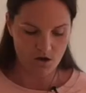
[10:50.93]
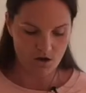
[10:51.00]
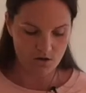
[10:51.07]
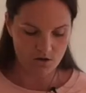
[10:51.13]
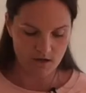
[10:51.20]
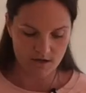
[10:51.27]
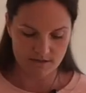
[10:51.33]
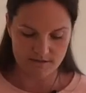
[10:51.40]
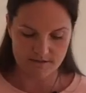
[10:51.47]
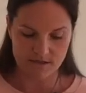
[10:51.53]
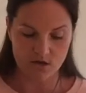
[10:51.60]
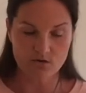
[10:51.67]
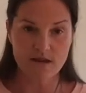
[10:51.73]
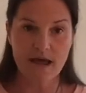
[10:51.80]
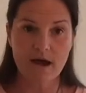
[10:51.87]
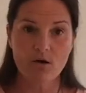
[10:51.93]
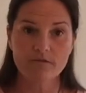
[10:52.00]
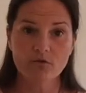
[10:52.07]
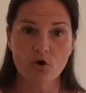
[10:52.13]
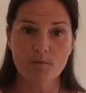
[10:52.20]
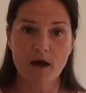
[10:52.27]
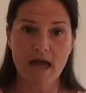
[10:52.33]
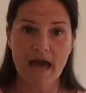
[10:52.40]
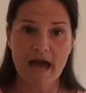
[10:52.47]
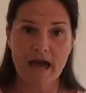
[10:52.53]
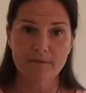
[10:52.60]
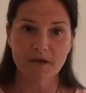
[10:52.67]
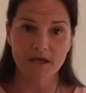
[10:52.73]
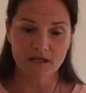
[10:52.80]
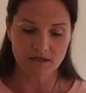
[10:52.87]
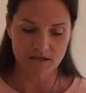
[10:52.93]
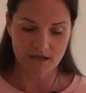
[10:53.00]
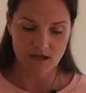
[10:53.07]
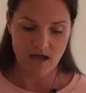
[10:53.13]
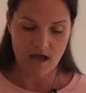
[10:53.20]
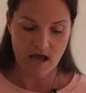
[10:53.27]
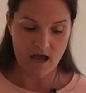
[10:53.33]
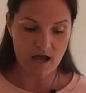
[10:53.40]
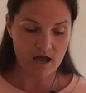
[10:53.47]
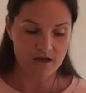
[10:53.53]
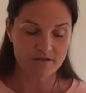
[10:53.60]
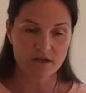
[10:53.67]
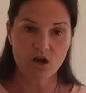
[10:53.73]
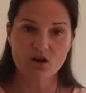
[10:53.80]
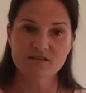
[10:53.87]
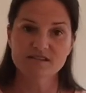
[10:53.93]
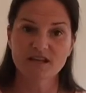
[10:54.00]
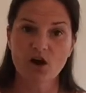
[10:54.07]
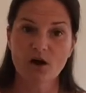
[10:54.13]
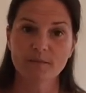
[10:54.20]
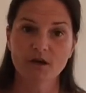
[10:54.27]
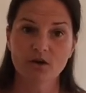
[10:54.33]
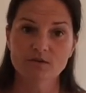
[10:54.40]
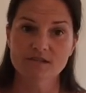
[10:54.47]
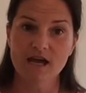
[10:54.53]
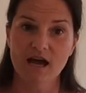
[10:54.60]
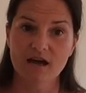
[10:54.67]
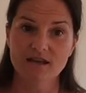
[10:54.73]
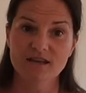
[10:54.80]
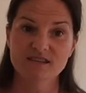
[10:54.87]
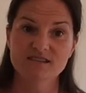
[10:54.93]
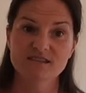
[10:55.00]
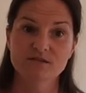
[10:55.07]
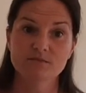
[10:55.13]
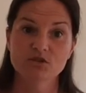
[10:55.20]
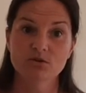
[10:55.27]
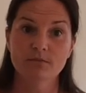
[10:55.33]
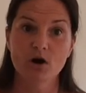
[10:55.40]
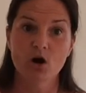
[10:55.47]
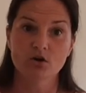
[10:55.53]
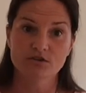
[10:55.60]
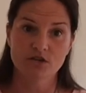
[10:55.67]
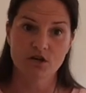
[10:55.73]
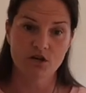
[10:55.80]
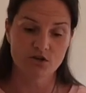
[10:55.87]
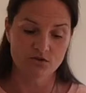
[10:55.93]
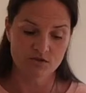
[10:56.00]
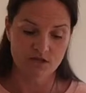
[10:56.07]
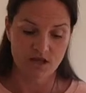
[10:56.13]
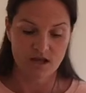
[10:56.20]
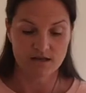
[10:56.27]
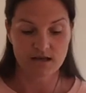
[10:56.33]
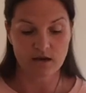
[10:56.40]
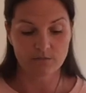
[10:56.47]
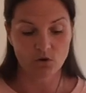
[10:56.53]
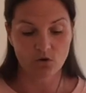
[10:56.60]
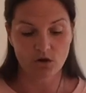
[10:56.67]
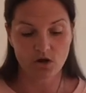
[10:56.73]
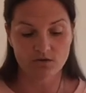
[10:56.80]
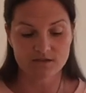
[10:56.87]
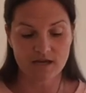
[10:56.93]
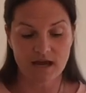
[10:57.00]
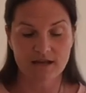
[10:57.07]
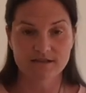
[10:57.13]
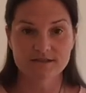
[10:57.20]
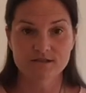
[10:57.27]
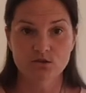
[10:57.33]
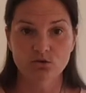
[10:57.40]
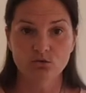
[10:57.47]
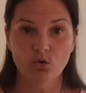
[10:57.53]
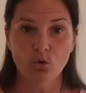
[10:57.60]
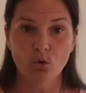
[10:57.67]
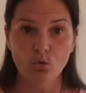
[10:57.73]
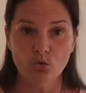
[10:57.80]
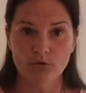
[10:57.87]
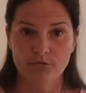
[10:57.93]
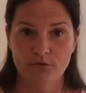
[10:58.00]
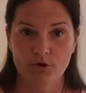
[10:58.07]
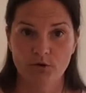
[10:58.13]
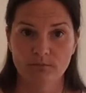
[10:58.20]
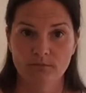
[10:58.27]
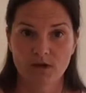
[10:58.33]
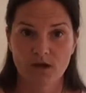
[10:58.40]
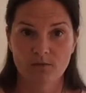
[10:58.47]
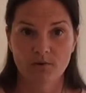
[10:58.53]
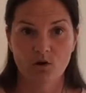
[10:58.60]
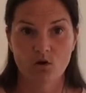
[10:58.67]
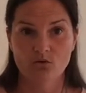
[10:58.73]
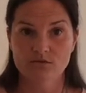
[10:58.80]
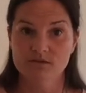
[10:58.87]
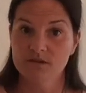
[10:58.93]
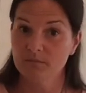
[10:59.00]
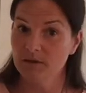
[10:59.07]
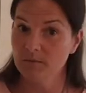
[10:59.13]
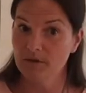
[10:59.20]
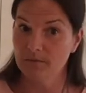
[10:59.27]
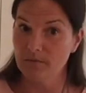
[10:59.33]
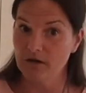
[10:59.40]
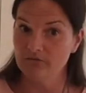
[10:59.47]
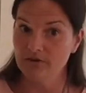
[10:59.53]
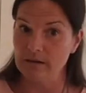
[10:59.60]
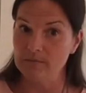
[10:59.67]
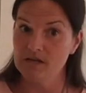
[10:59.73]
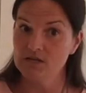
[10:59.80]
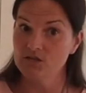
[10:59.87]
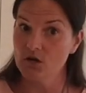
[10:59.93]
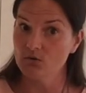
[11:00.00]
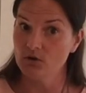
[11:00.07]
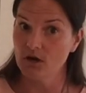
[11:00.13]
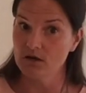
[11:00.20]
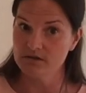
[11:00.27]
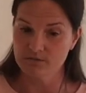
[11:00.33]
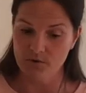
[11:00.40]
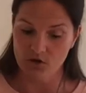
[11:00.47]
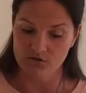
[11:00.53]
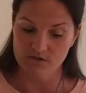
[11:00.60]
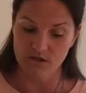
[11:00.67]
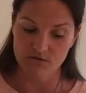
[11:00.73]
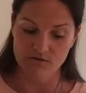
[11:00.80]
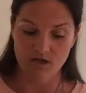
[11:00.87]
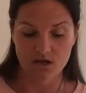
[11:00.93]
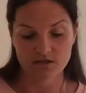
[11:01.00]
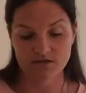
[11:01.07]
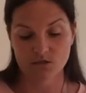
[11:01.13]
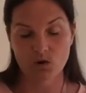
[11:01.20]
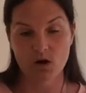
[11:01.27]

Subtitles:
Okay, so now I've got my ham in. The last thing I'm going to add is some tomatoes. Now I'm not going to add to all of them because some people in my family don't like tomatoes, so